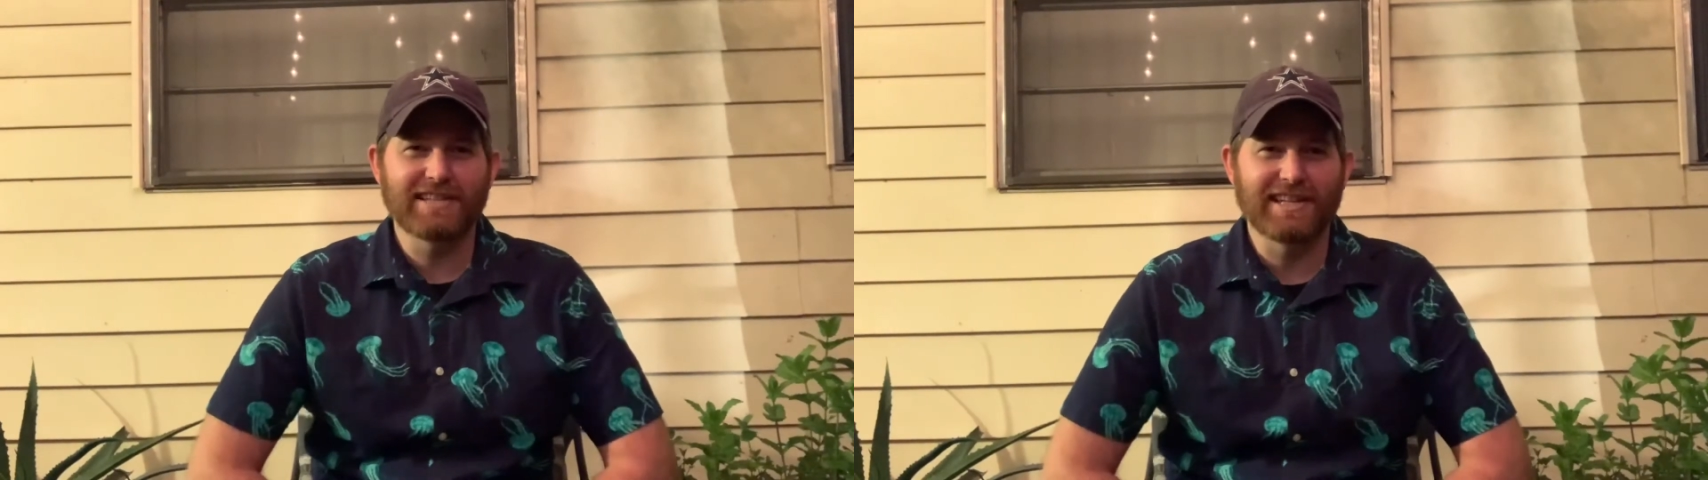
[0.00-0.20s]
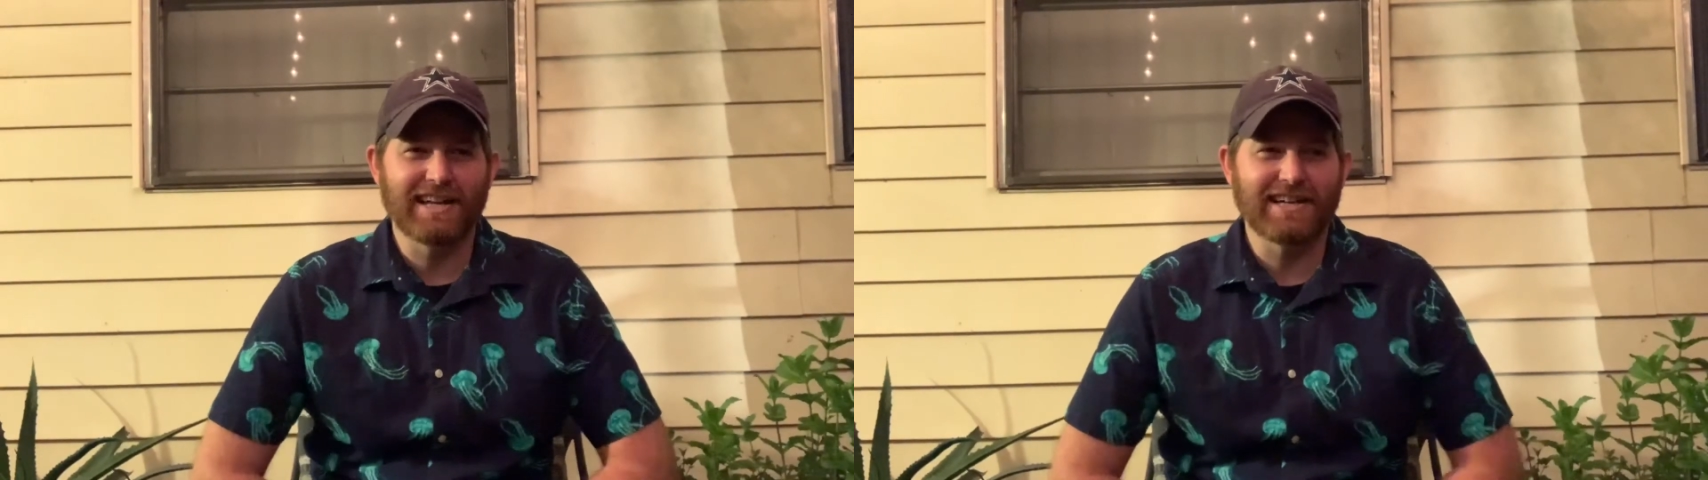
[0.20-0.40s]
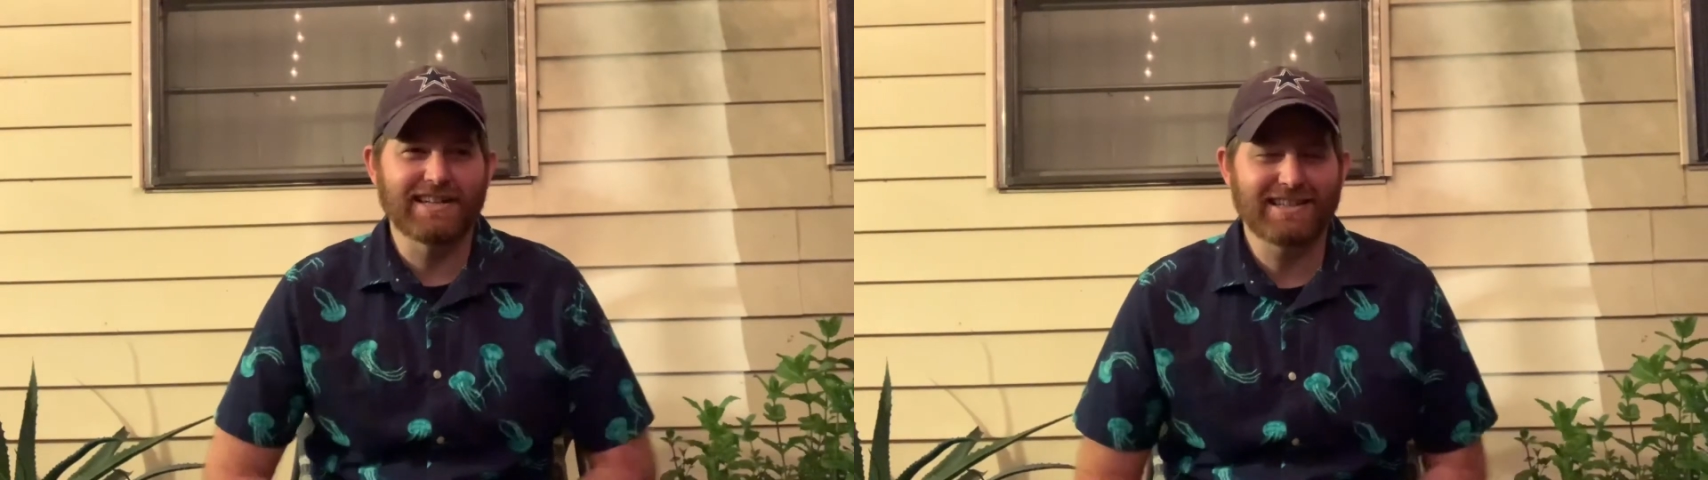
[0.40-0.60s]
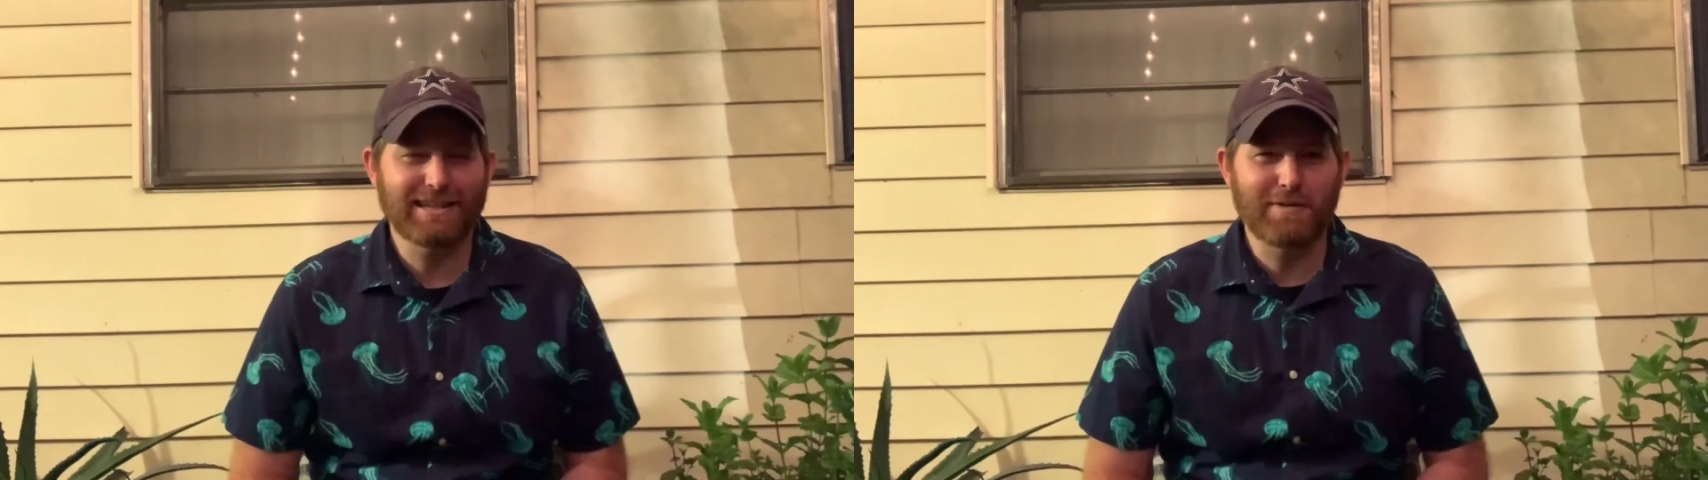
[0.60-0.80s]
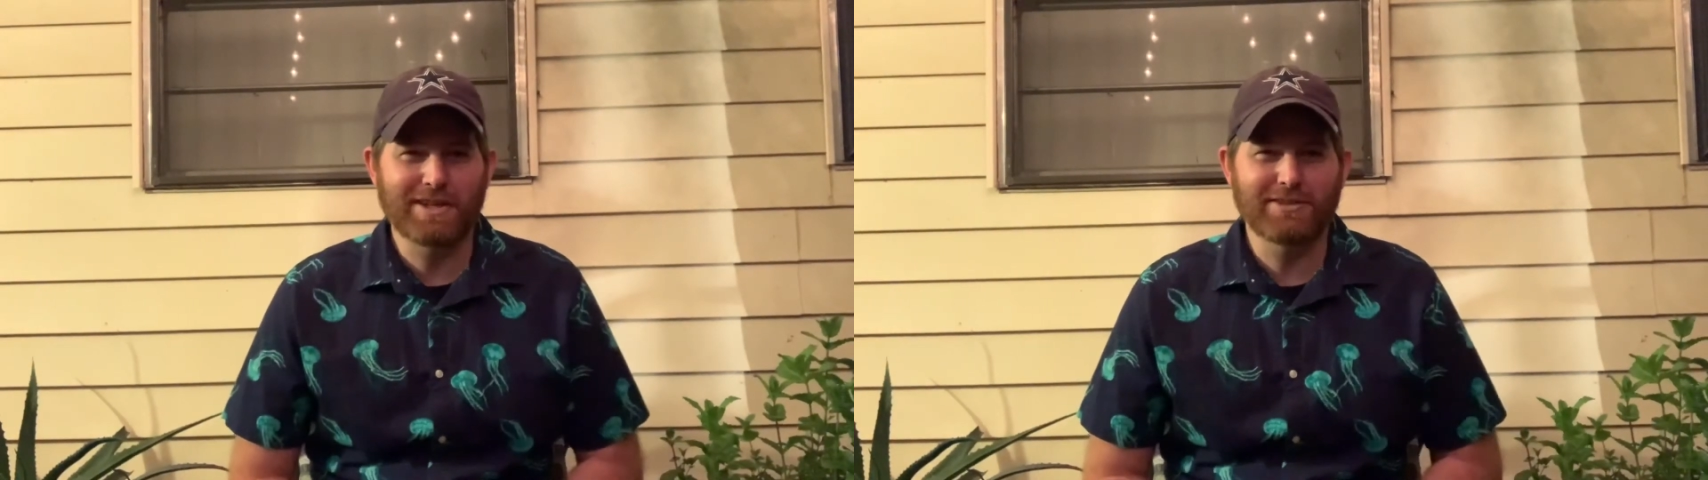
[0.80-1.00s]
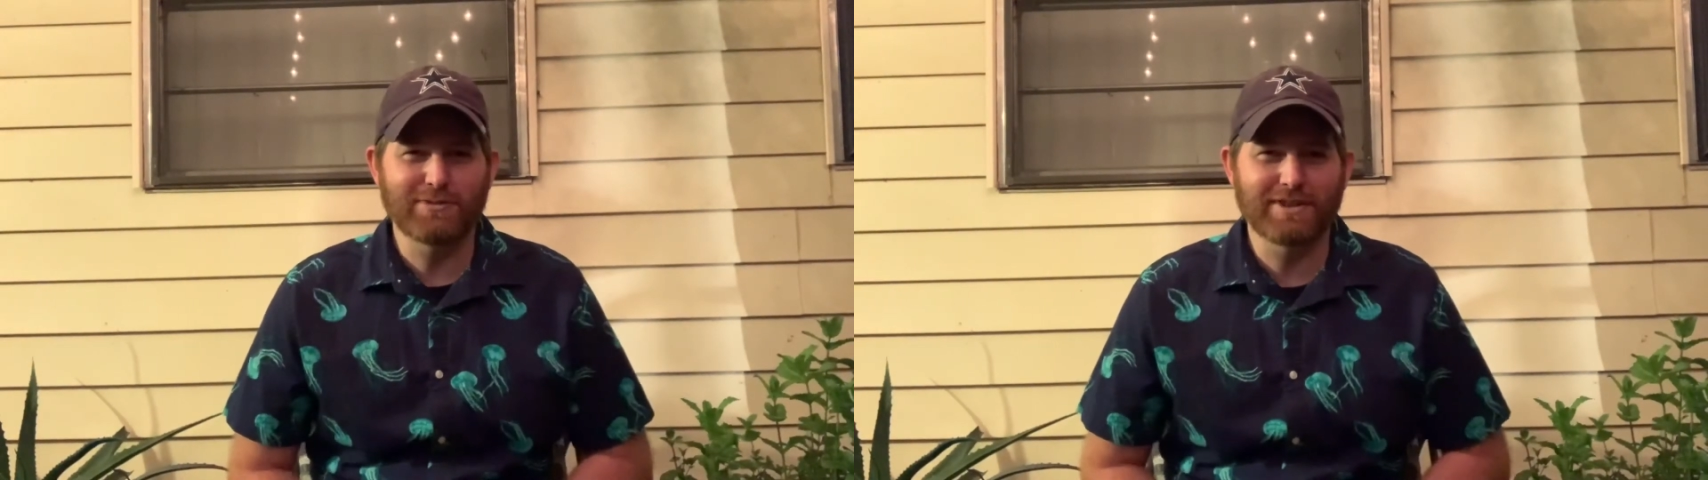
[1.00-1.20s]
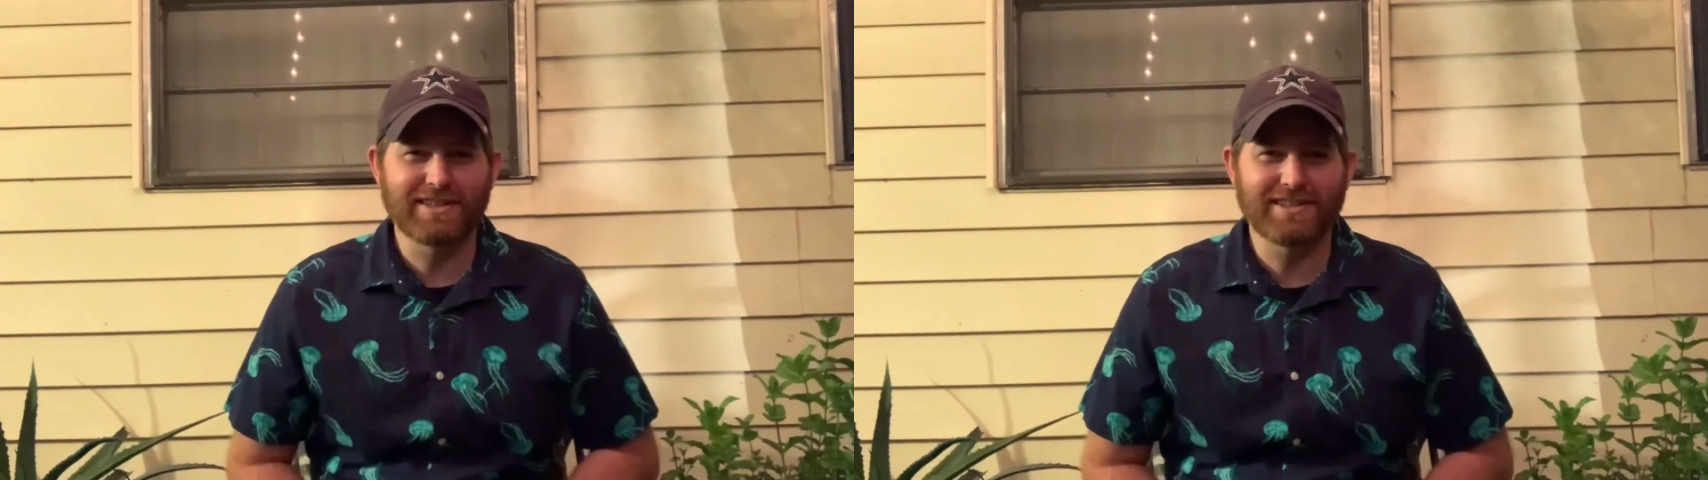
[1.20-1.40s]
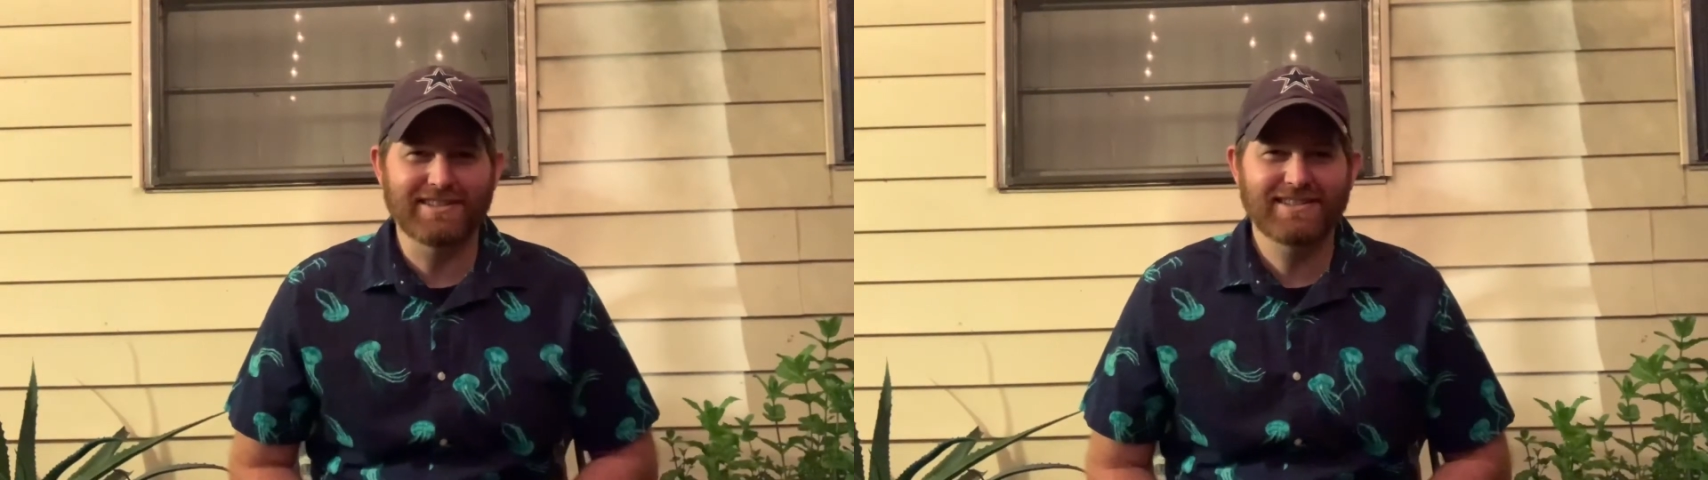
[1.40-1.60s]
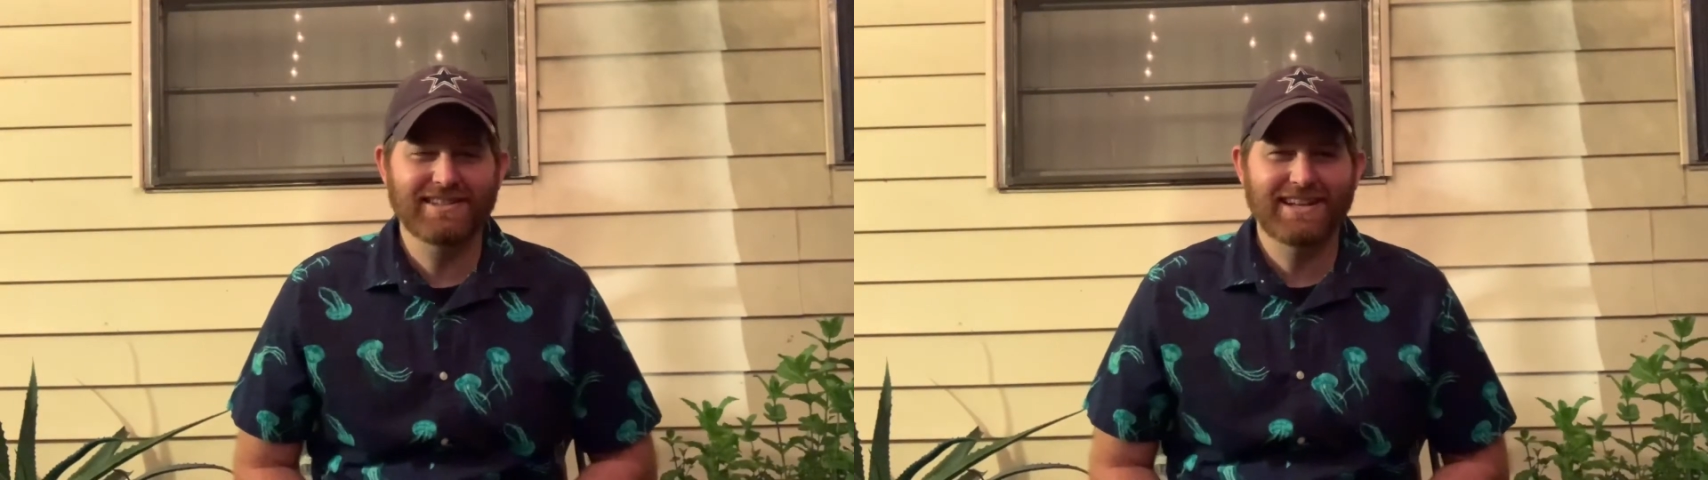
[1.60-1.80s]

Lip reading: and I can't wait till we can